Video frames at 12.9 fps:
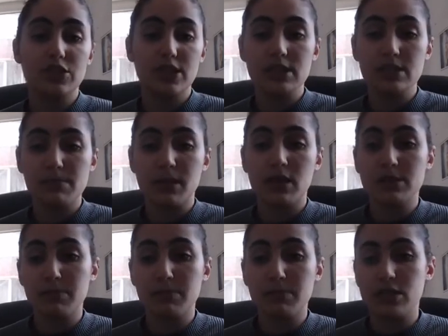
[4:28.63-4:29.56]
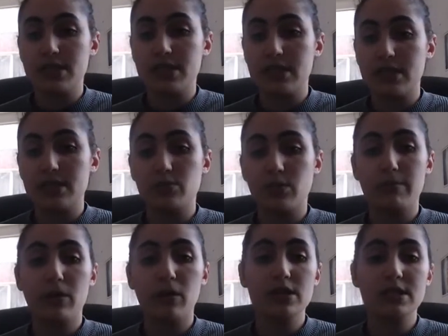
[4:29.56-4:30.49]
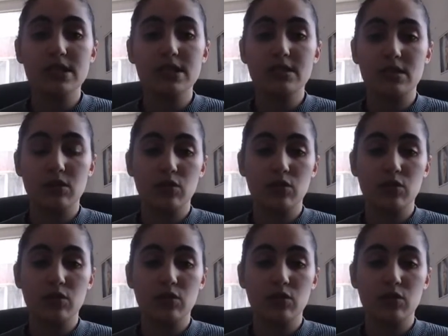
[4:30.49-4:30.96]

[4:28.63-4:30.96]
gender-blind policies, where policies